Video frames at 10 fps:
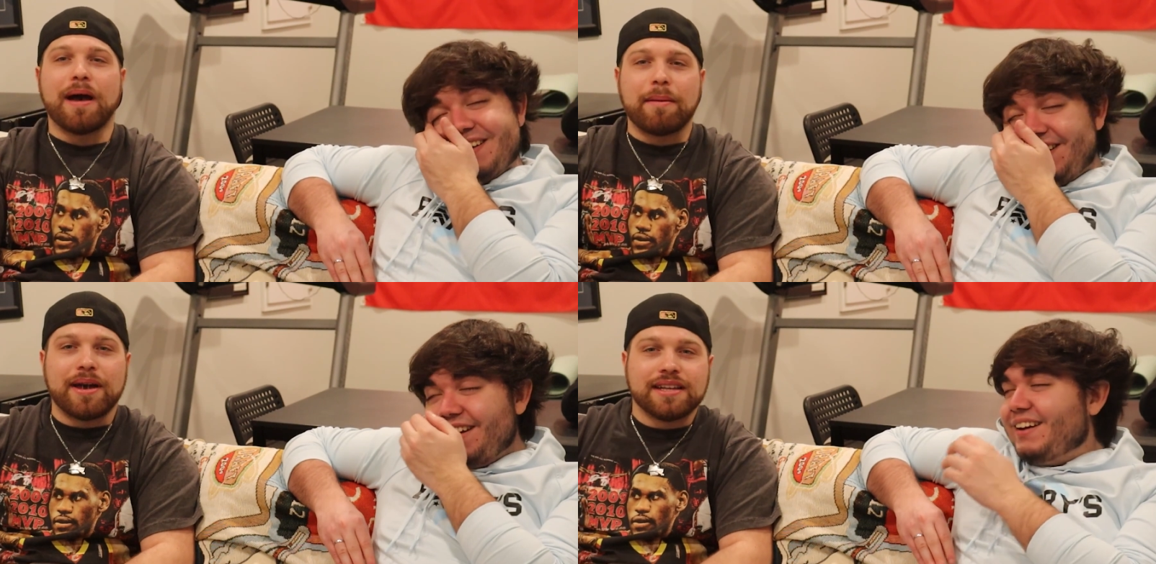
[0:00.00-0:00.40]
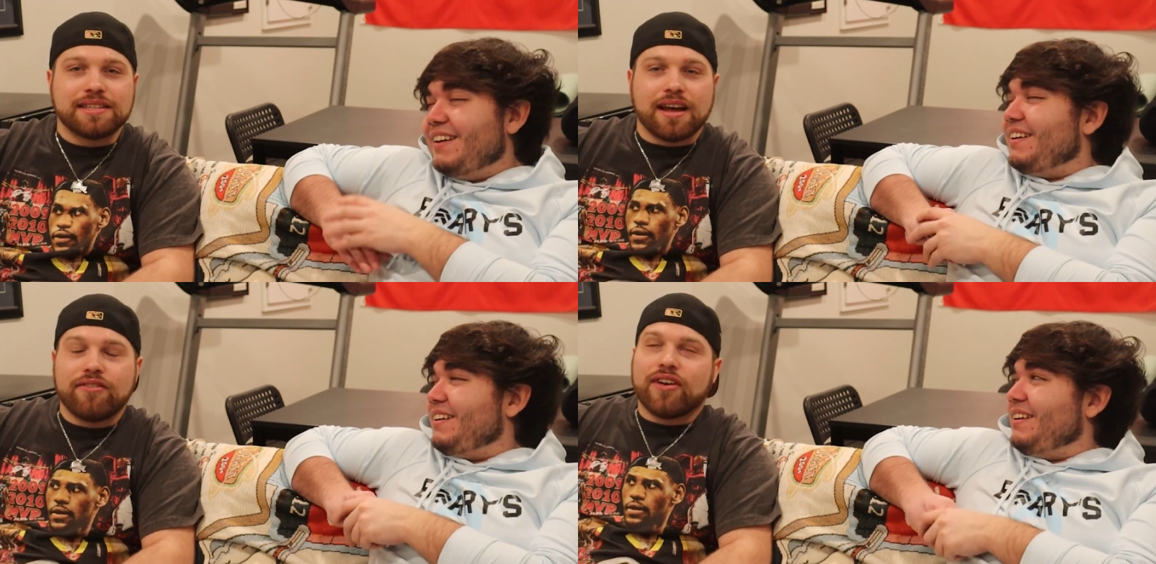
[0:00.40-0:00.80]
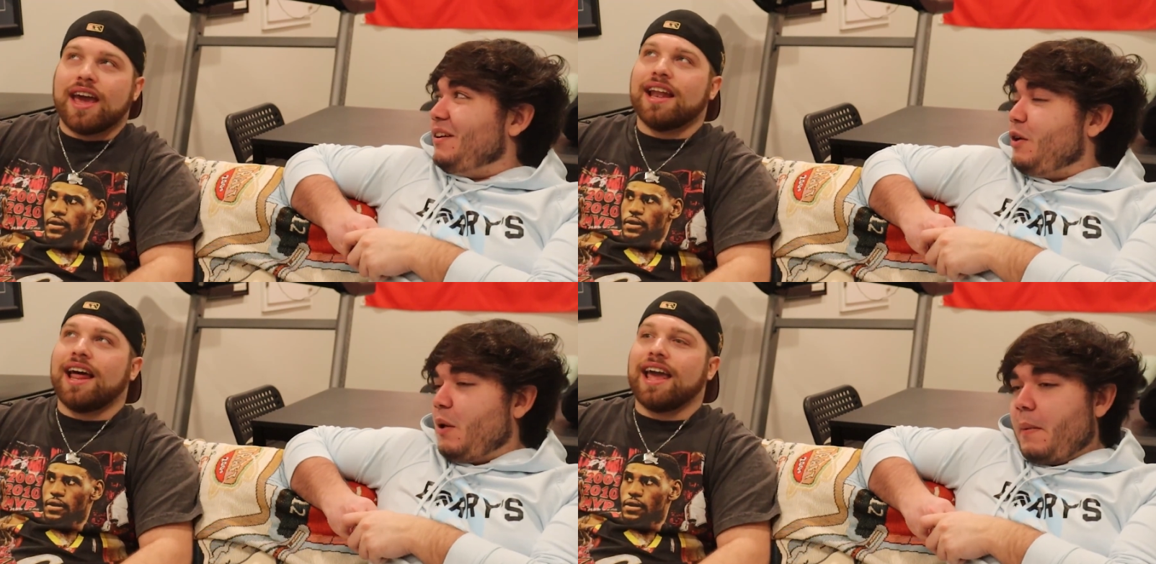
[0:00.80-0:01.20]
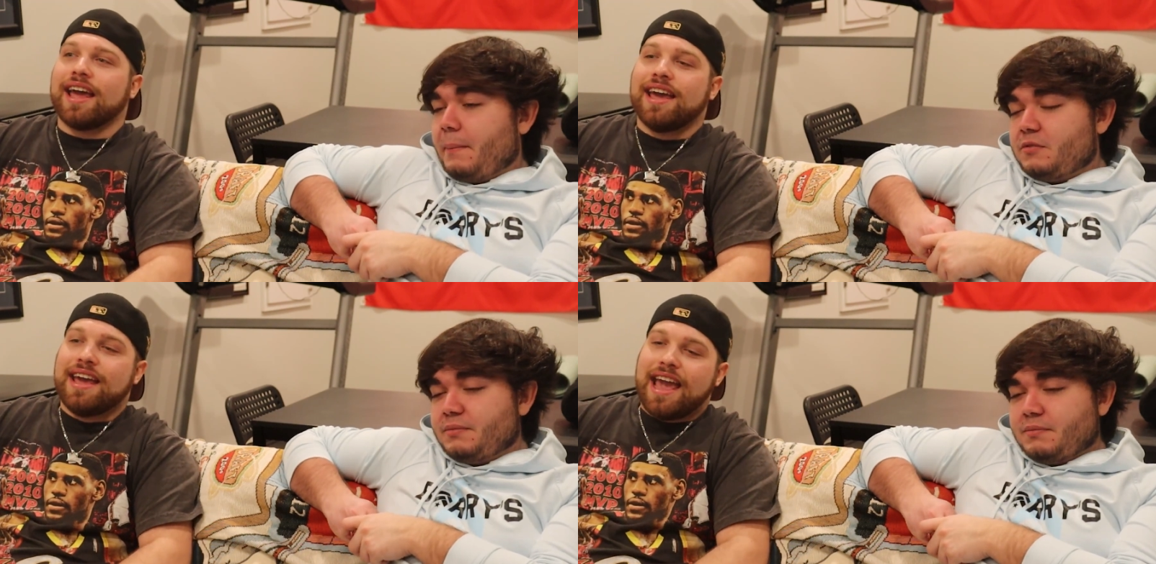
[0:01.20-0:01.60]
Speaker 1: Batman Yeah, stuff, yeah. and like
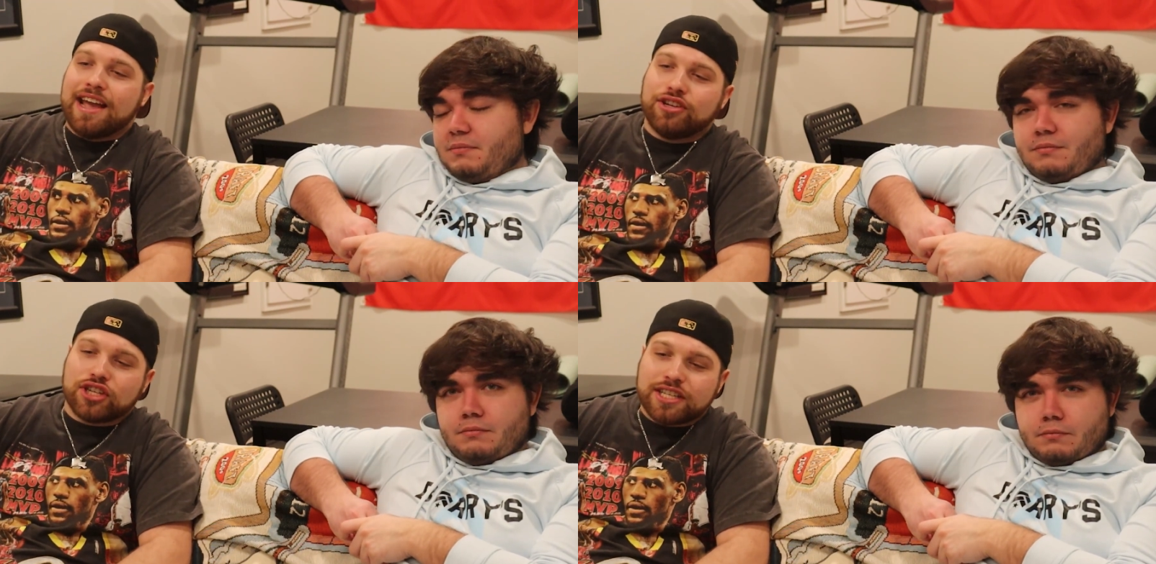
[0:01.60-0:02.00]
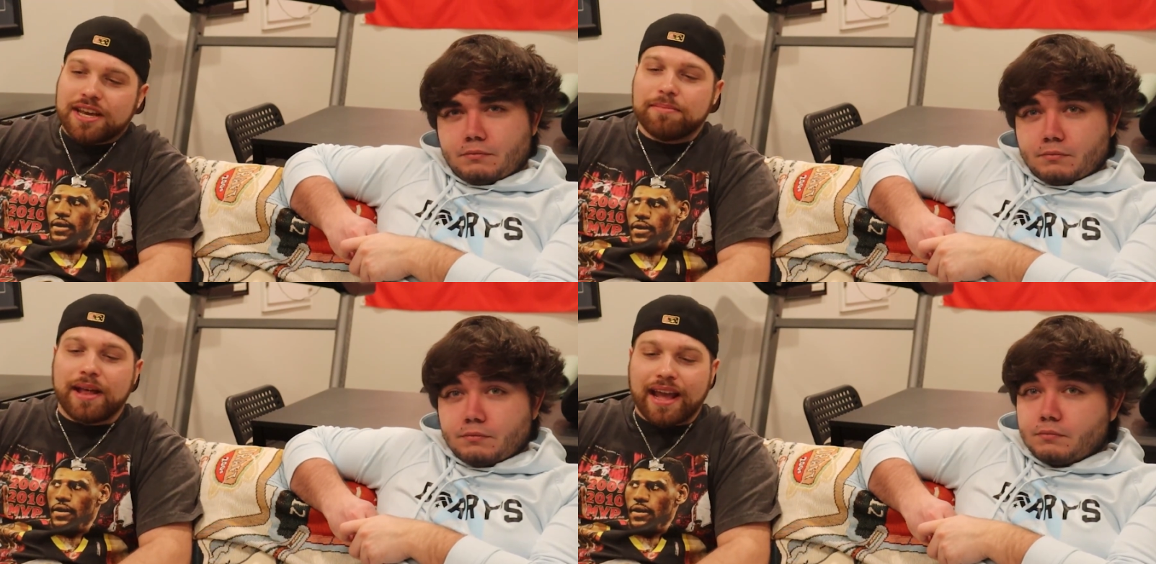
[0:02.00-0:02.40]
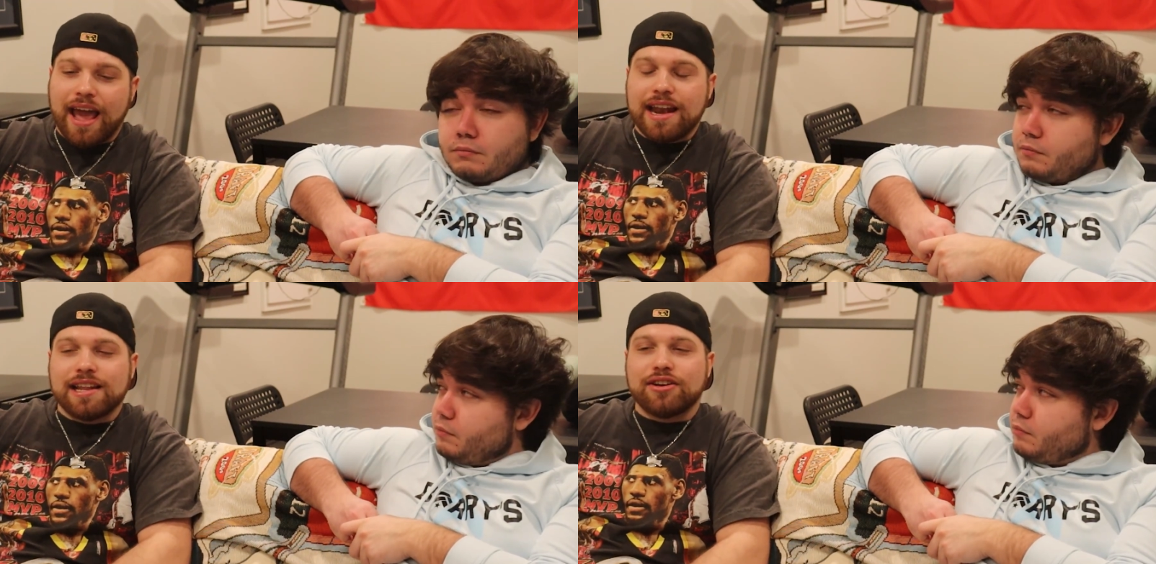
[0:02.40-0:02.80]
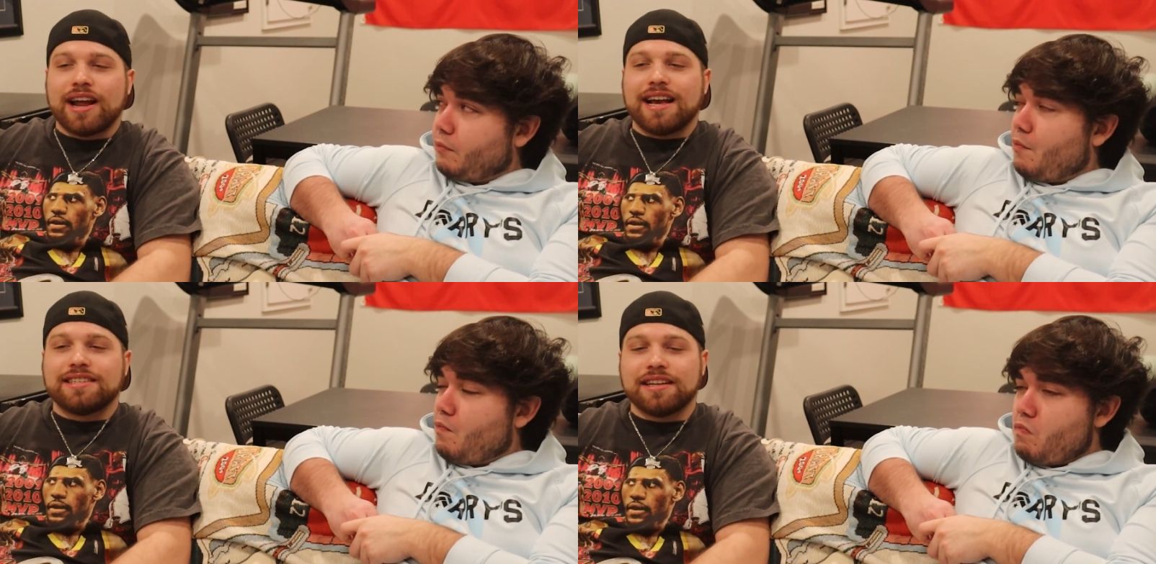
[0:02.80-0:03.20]
and just him like and literally
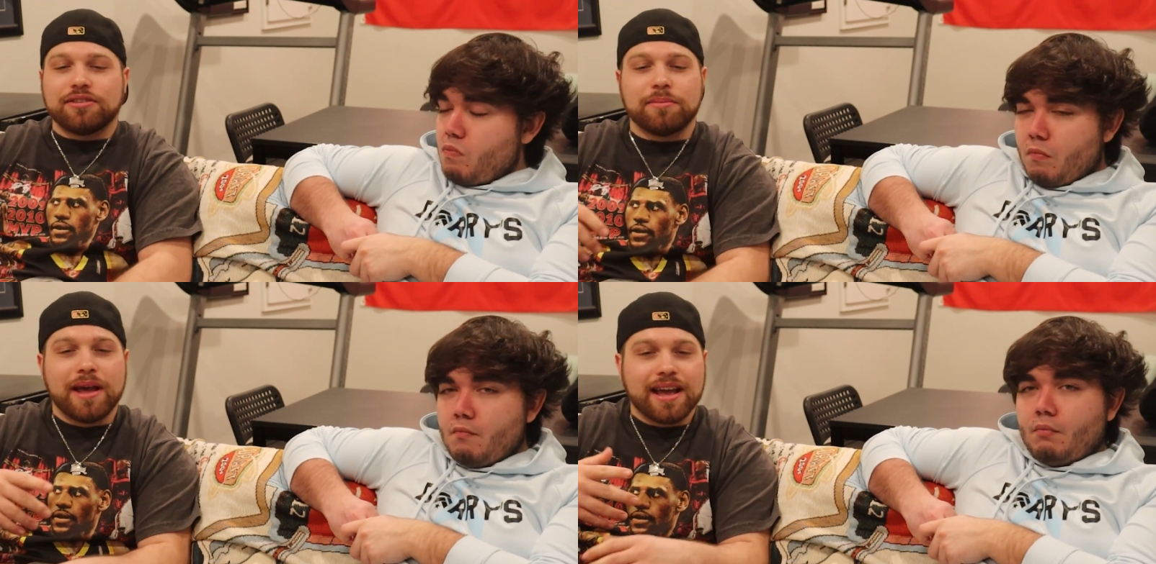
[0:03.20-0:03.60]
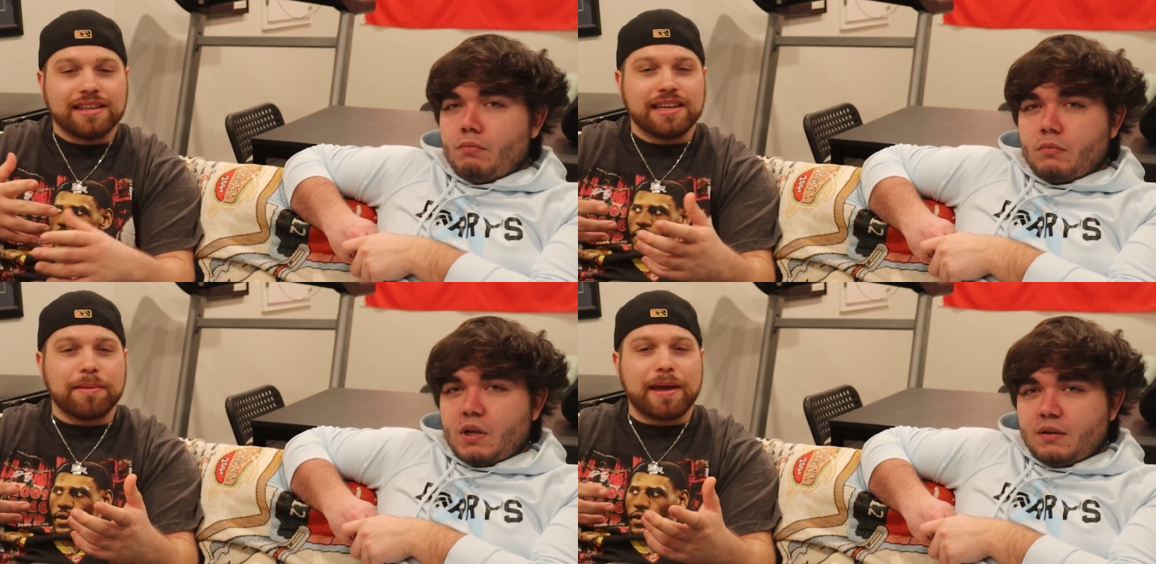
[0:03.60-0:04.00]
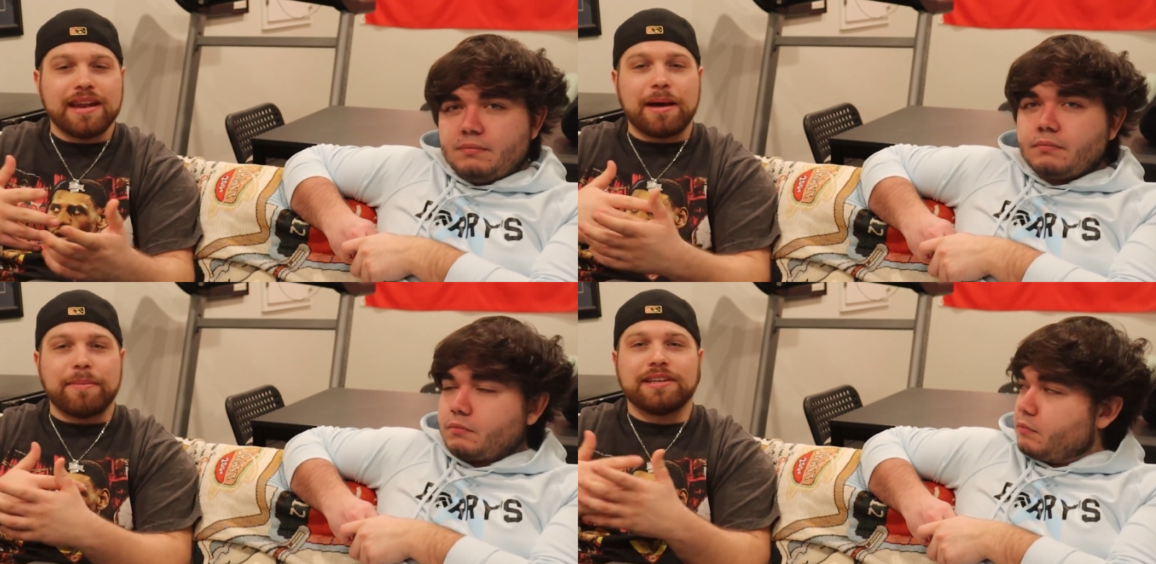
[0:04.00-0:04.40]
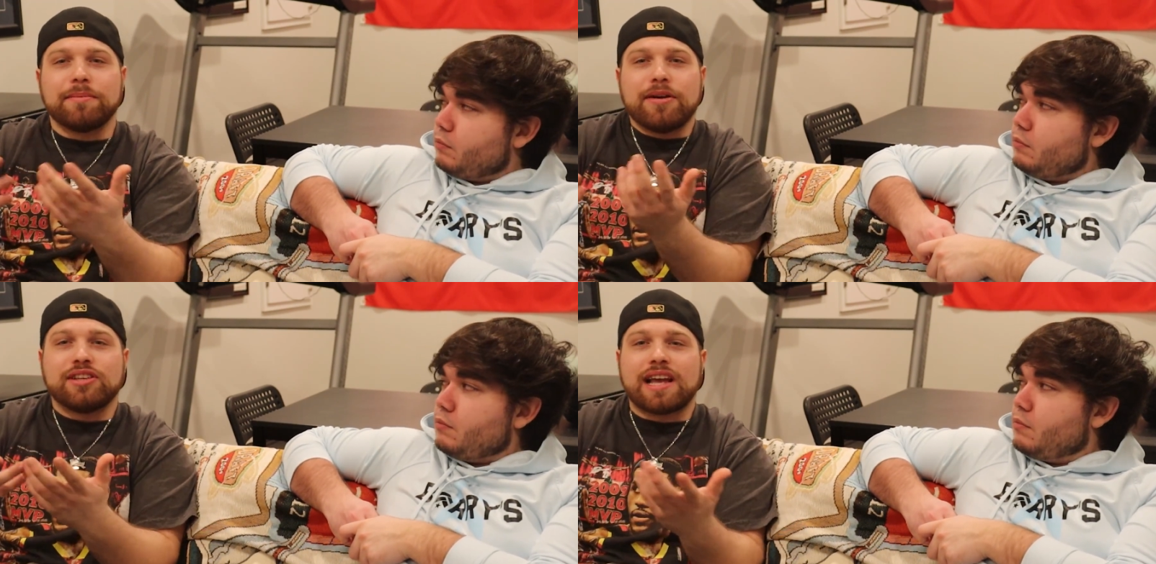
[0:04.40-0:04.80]
I said to him because he kept getting up and
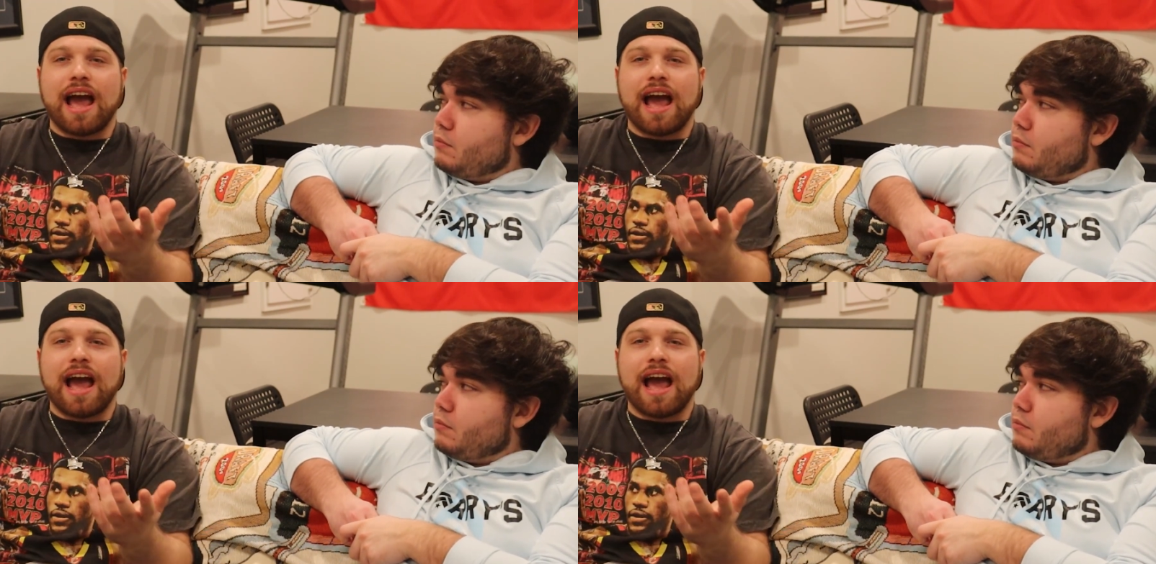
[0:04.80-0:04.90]
somehow this